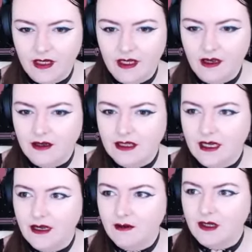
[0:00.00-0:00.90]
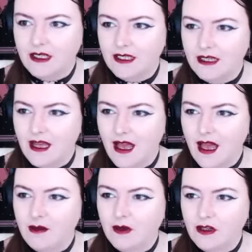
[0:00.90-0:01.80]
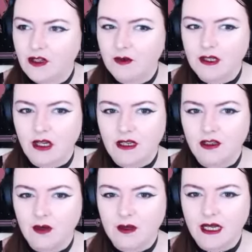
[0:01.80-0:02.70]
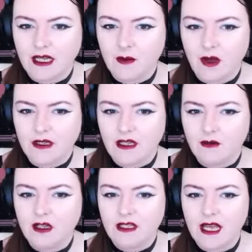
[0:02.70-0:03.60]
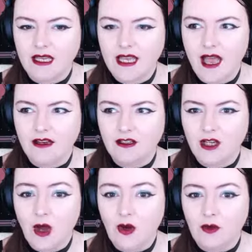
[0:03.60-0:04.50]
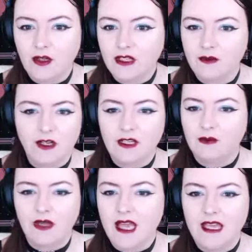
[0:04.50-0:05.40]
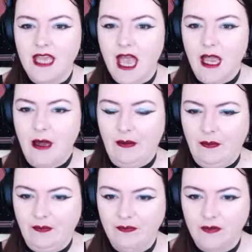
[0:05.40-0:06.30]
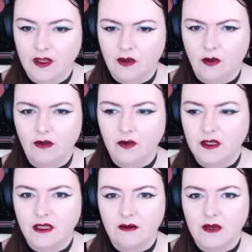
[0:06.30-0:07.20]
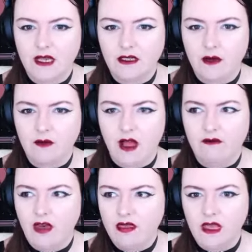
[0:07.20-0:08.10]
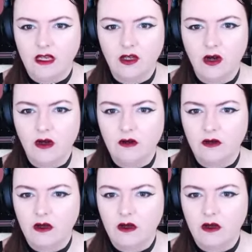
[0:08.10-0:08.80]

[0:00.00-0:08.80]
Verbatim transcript: You go, see, I'm just not a super, super techy person. I'm just like, yeah, just go. Just just play the game. Scroll of Wisdom. Yes, I will have that. Thank y'all.